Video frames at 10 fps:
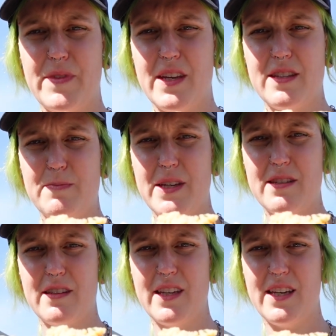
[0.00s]
It's
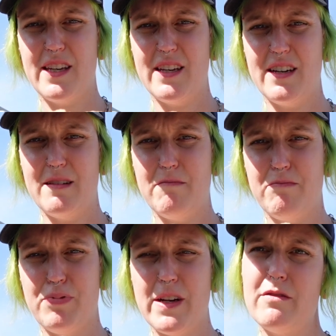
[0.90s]
basically
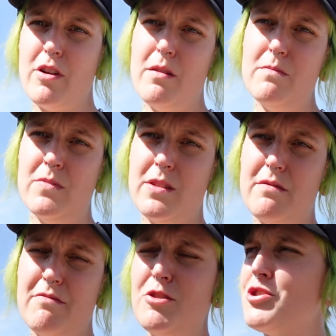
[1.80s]
breadcrumbs,
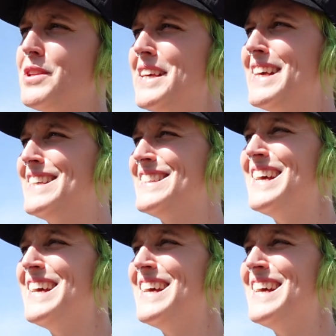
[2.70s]
usually.